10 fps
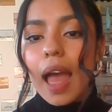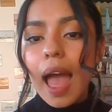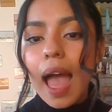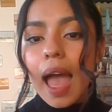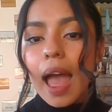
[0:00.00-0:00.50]

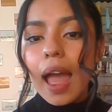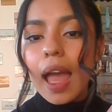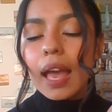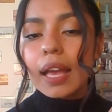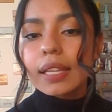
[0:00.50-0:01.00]

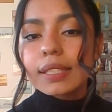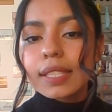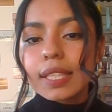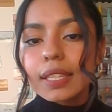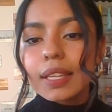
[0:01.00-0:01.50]

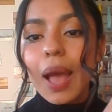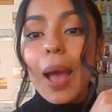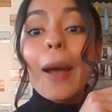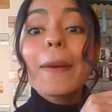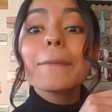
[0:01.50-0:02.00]
P-e-t.
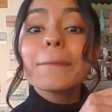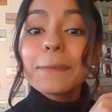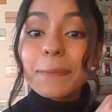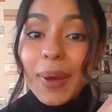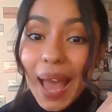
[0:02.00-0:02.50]

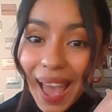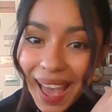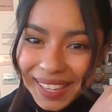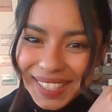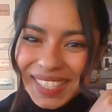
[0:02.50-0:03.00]

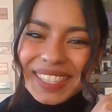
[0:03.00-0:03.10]
Pet.